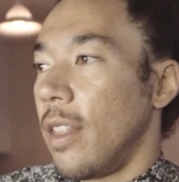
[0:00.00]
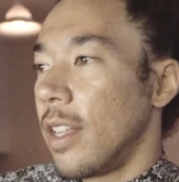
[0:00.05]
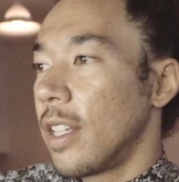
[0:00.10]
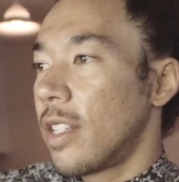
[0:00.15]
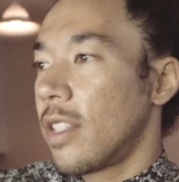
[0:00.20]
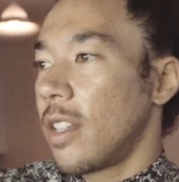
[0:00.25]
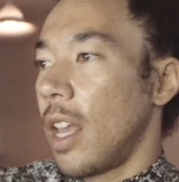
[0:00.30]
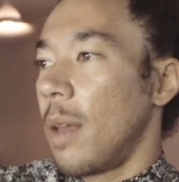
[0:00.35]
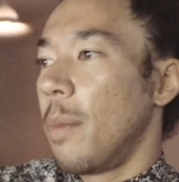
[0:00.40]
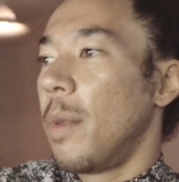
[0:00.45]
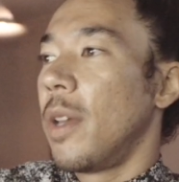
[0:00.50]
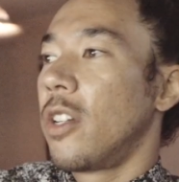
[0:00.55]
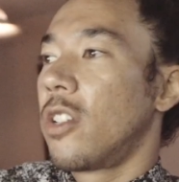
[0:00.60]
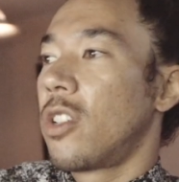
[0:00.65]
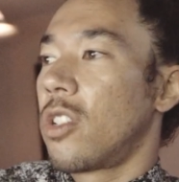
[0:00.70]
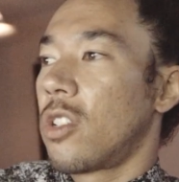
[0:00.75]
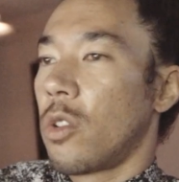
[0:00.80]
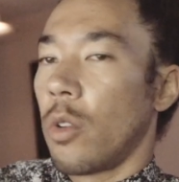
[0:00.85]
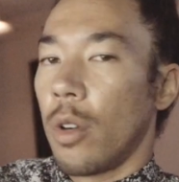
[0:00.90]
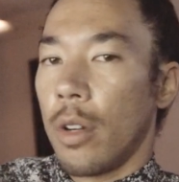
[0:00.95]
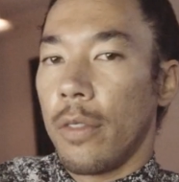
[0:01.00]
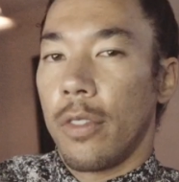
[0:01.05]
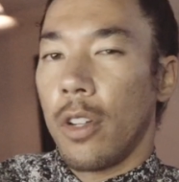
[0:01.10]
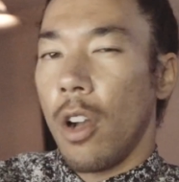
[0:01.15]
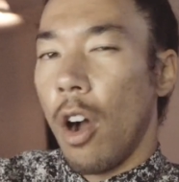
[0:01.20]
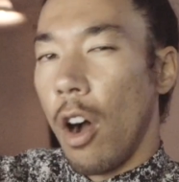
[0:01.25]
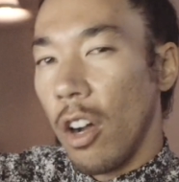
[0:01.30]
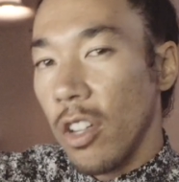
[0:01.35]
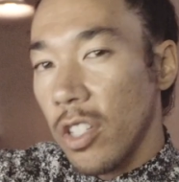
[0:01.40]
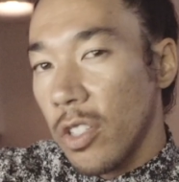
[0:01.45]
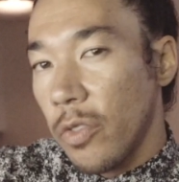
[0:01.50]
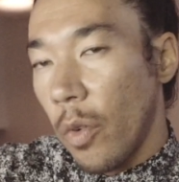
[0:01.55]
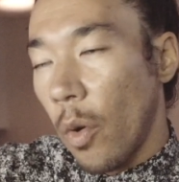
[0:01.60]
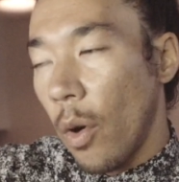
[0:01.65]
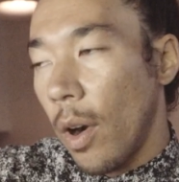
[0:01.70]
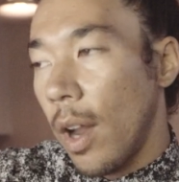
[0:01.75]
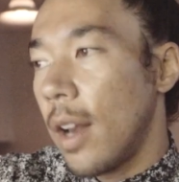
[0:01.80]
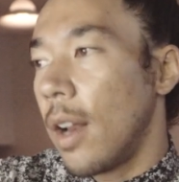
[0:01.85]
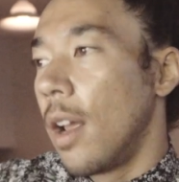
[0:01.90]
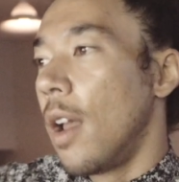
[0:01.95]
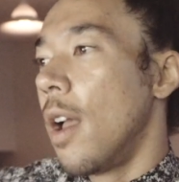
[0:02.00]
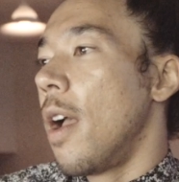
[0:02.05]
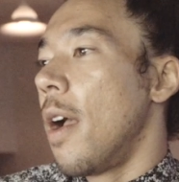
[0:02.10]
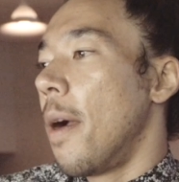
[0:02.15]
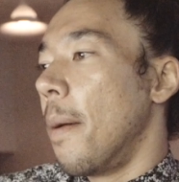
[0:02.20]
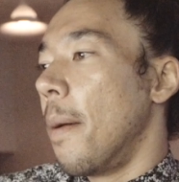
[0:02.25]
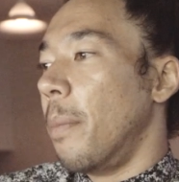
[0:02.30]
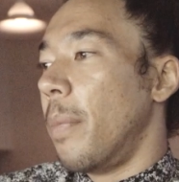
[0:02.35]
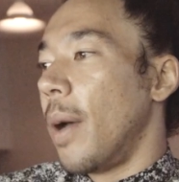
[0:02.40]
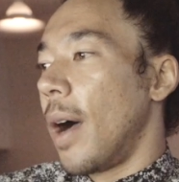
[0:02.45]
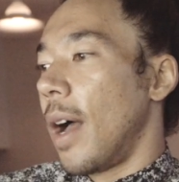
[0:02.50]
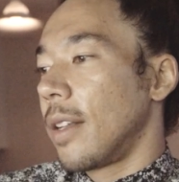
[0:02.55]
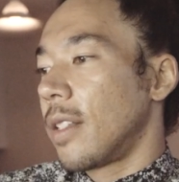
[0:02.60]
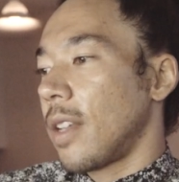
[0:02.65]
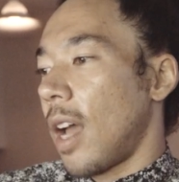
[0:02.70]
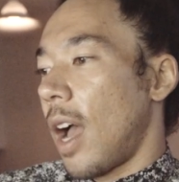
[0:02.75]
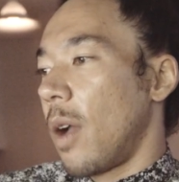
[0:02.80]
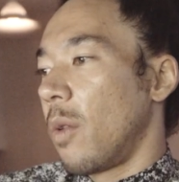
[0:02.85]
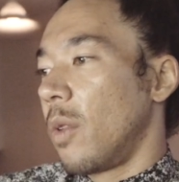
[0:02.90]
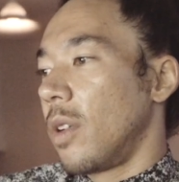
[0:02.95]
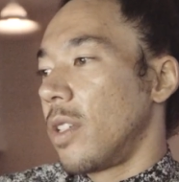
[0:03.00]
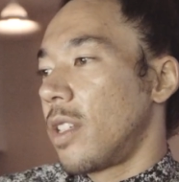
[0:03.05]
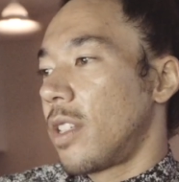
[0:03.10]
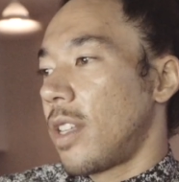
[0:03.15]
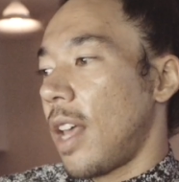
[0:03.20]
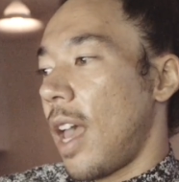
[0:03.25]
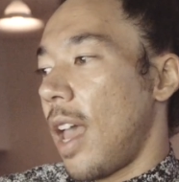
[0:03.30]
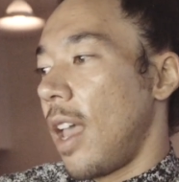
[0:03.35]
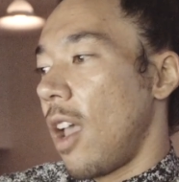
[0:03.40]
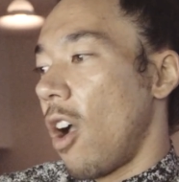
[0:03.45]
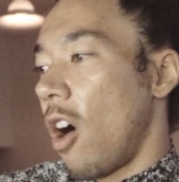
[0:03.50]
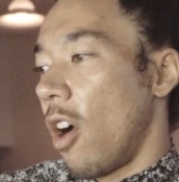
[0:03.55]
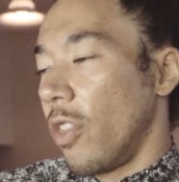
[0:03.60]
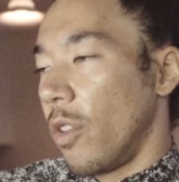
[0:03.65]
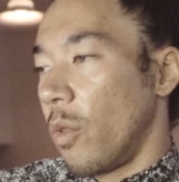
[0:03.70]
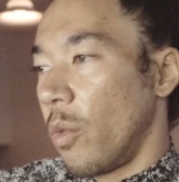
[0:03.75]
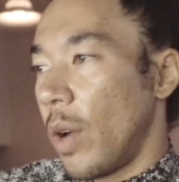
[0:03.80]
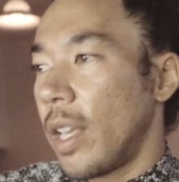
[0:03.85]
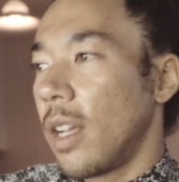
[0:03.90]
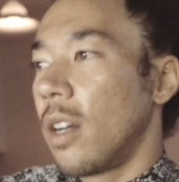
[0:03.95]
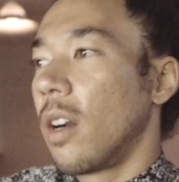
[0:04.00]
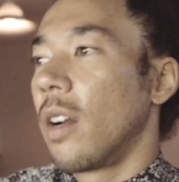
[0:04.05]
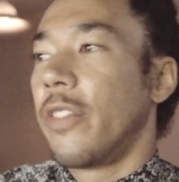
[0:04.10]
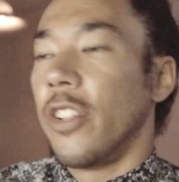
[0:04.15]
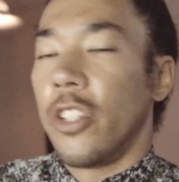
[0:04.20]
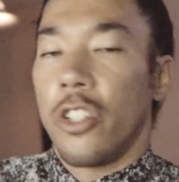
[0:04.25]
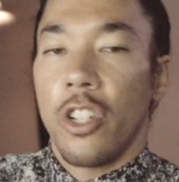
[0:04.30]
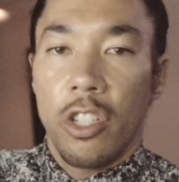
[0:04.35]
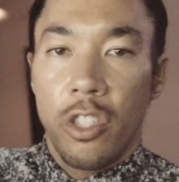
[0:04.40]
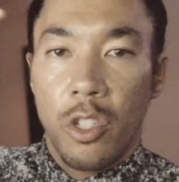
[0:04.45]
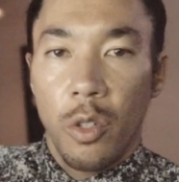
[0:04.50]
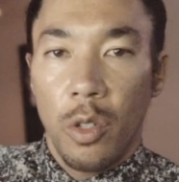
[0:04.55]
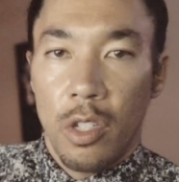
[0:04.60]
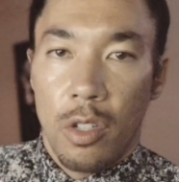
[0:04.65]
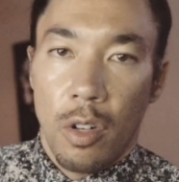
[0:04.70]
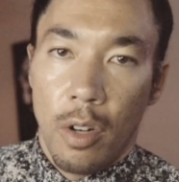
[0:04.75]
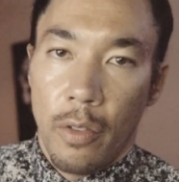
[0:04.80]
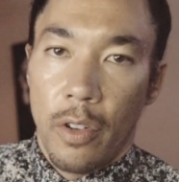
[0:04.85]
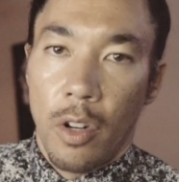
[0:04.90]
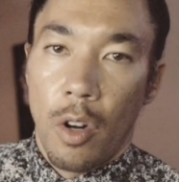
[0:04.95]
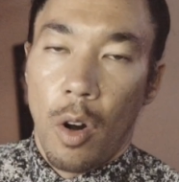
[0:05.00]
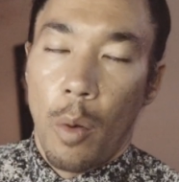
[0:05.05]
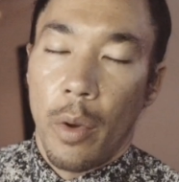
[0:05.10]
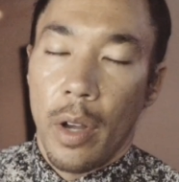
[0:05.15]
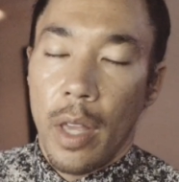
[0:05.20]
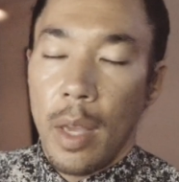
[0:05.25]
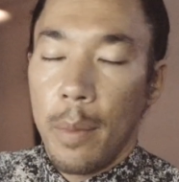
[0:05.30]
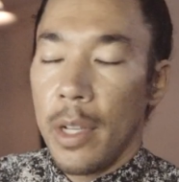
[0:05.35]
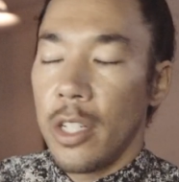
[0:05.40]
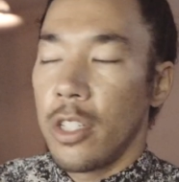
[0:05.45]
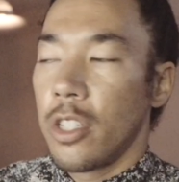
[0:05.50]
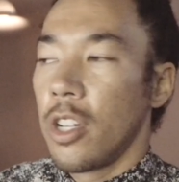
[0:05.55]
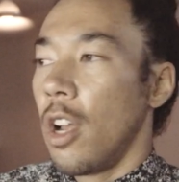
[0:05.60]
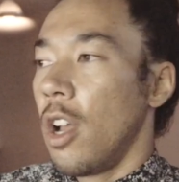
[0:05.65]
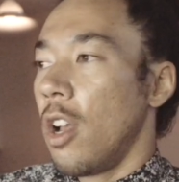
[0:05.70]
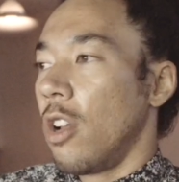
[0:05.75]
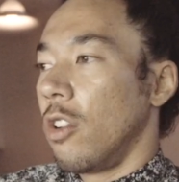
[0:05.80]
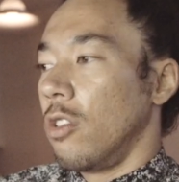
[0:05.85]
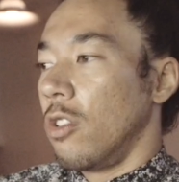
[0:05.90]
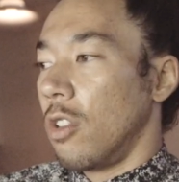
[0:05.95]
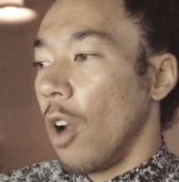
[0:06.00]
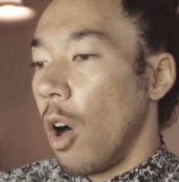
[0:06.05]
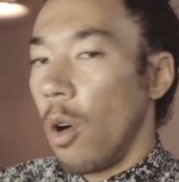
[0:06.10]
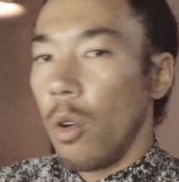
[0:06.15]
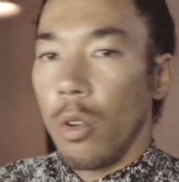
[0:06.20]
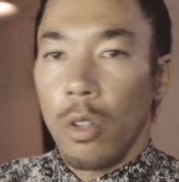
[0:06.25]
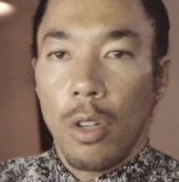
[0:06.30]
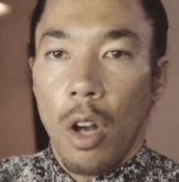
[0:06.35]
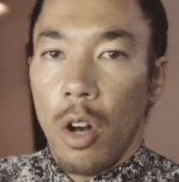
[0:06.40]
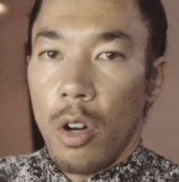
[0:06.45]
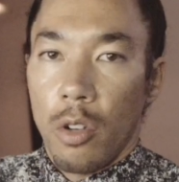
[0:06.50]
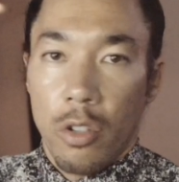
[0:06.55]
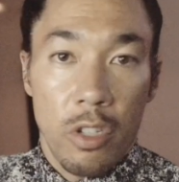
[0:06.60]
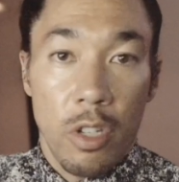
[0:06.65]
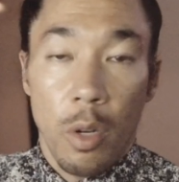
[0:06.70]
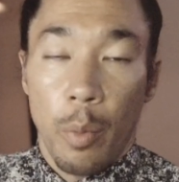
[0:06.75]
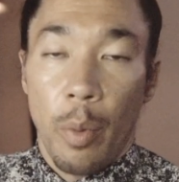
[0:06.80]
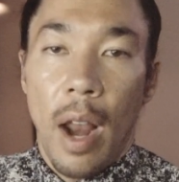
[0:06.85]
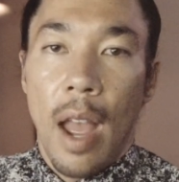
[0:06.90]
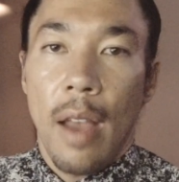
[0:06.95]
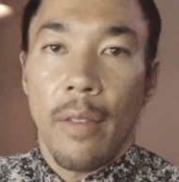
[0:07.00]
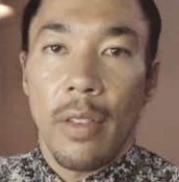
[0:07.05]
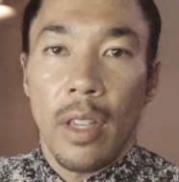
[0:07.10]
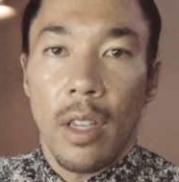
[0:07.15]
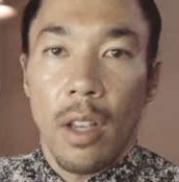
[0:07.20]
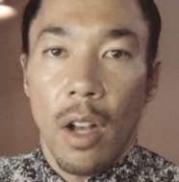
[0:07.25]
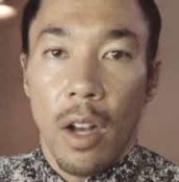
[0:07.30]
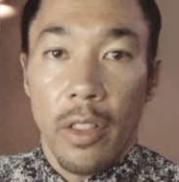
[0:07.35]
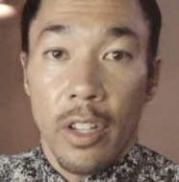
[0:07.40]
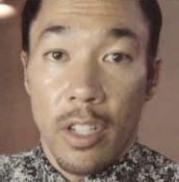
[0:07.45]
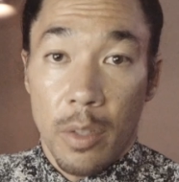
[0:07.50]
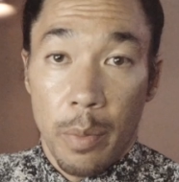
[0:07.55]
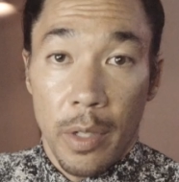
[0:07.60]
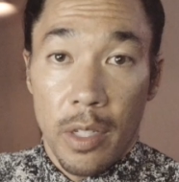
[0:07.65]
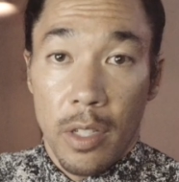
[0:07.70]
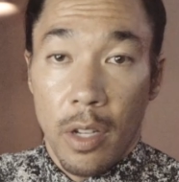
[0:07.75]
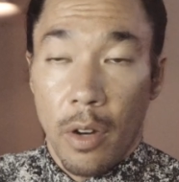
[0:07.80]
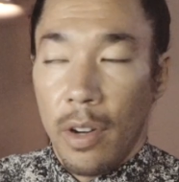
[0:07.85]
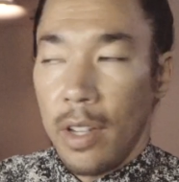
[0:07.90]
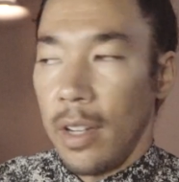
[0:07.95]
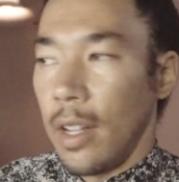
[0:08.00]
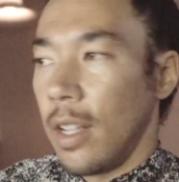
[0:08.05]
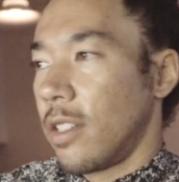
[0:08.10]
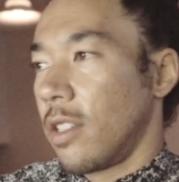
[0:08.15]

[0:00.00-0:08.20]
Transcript: This image sort of calls for it, but I would say on the regular, if you're just doing sort of a normal image, don't go super heavy on the split toning.